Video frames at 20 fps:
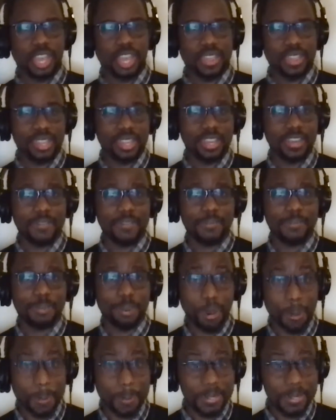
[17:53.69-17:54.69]
i think i've
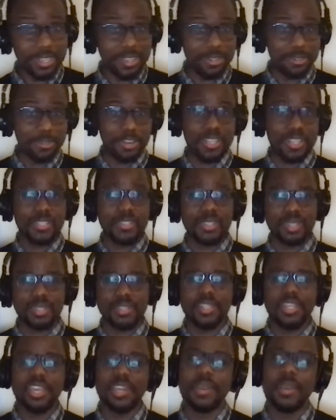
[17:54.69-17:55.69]
properly addressed since
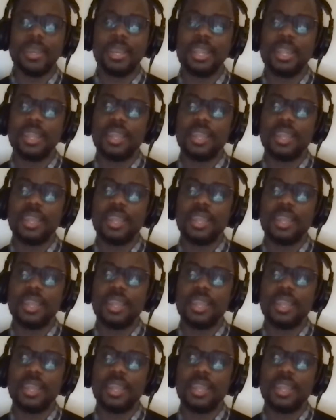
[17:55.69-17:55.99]
then